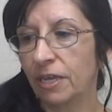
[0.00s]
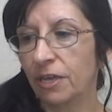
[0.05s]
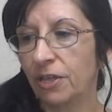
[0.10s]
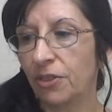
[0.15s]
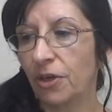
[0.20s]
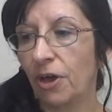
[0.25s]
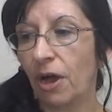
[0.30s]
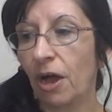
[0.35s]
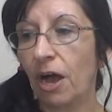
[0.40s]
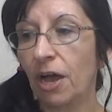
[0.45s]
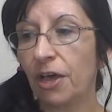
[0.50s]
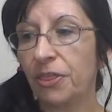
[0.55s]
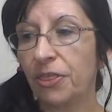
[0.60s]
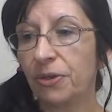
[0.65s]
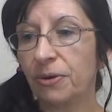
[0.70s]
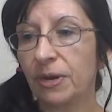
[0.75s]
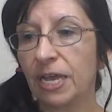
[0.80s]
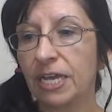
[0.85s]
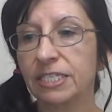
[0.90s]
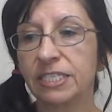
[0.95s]
The
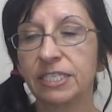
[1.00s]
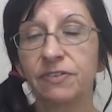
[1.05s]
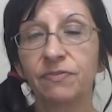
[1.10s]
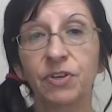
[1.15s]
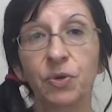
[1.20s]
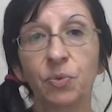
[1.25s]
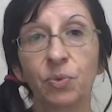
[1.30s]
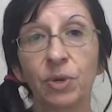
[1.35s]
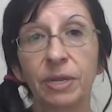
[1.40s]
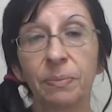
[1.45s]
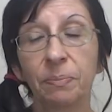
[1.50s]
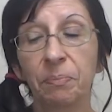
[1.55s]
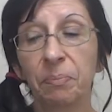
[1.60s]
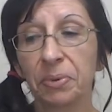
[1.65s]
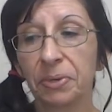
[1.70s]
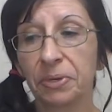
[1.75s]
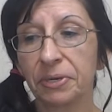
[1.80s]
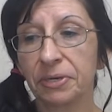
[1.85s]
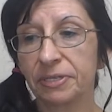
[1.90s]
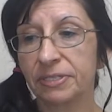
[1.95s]
author has even written
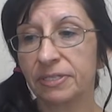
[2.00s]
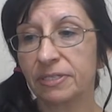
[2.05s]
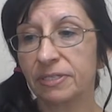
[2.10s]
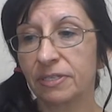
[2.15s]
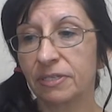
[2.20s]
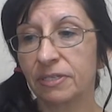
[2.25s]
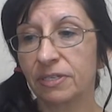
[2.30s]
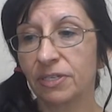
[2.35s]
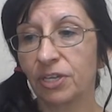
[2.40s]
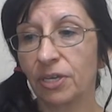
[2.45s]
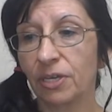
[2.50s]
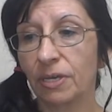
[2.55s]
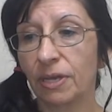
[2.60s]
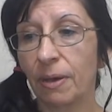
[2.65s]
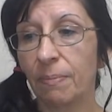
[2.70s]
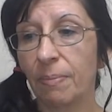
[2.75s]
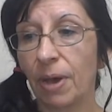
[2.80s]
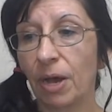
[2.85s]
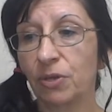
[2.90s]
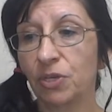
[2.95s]
books
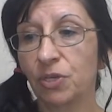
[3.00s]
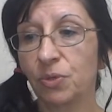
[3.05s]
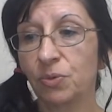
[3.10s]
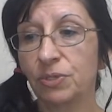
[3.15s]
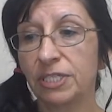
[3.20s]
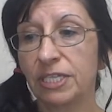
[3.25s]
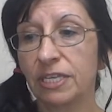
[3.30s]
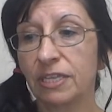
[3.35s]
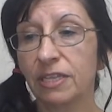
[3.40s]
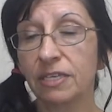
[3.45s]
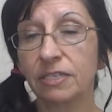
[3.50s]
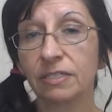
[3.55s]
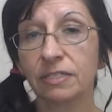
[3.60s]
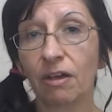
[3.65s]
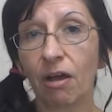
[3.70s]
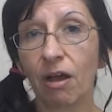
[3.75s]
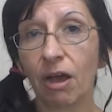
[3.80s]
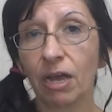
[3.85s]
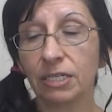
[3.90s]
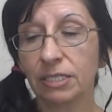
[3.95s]
about using this
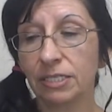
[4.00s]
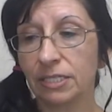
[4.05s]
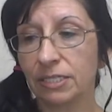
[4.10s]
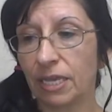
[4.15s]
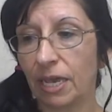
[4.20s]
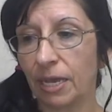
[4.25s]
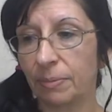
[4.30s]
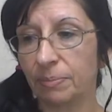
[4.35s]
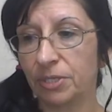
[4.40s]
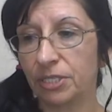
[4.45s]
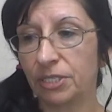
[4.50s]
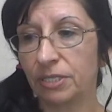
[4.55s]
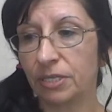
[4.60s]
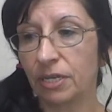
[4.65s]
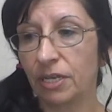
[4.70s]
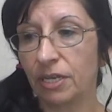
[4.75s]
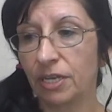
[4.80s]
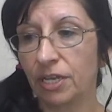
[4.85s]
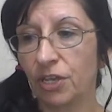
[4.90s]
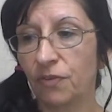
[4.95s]
concept
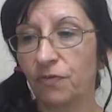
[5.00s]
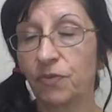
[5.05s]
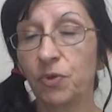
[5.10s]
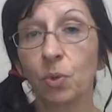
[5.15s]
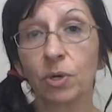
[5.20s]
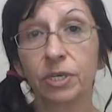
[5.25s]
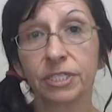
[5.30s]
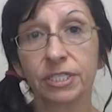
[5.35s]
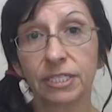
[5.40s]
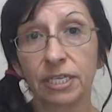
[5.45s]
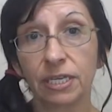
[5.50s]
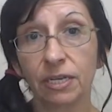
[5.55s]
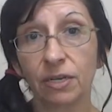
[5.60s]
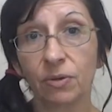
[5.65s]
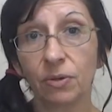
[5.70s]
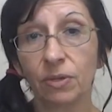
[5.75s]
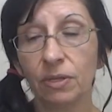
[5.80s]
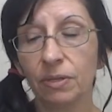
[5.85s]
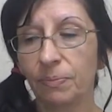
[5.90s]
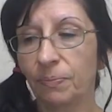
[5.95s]
if you are
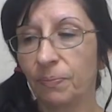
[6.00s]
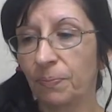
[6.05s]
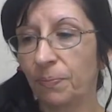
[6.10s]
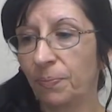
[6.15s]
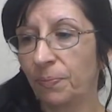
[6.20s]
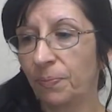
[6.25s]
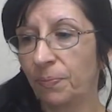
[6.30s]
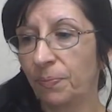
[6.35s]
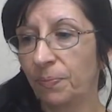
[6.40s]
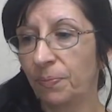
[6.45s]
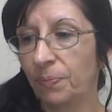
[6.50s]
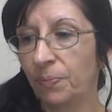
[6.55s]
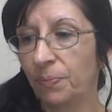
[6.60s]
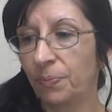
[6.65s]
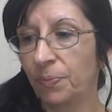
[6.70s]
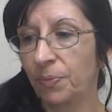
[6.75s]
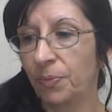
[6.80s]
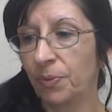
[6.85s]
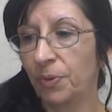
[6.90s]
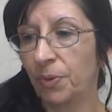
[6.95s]
single,
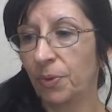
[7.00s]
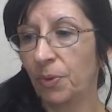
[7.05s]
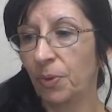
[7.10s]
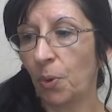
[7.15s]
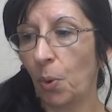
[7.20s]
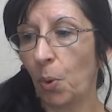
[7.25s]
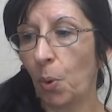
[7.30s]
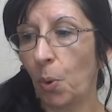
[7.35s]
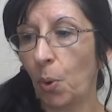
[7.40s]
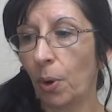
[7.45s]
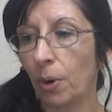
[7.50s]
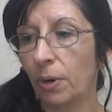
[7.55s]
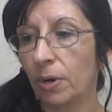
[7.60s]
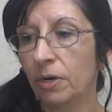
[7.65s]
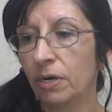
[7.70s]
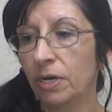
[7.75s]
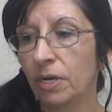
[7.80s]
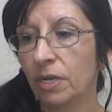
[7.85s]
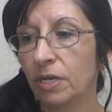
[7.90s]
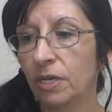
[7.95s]

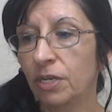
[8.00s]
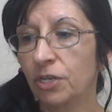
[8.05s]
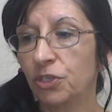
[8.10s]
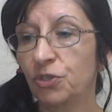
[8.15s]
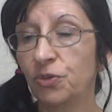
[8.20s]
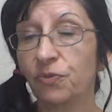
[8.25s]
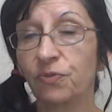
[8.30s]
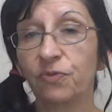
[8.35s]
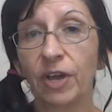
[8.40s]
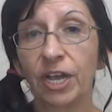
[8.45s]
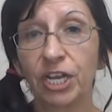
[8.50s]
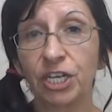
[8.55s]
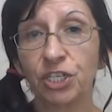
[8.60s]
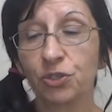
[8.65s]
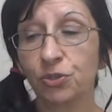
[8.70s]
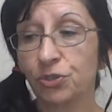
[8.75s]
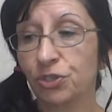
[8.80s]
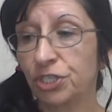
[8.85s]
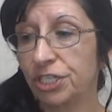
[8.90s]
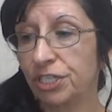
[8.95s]
or to find
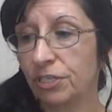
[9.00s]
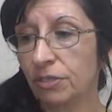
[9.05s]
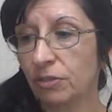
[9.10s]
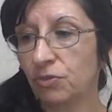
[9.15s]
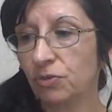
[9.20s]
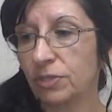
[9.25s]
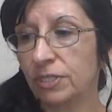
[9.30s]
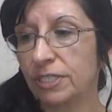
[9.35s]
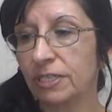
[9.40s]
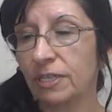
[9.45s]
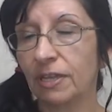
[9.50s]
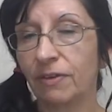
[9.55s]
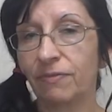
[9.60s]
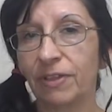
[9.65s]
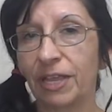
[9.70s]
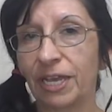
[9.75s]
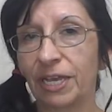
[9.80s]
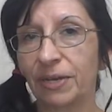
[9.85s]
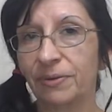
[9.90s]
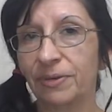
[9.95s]
your children's love
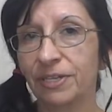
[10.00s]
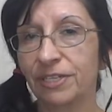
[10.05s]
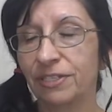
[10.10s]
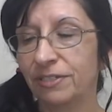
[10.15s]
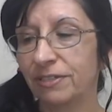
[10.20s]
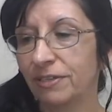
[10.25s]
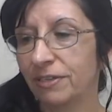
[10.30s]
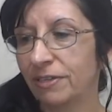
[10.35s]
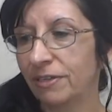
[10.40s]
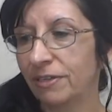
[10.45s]
language,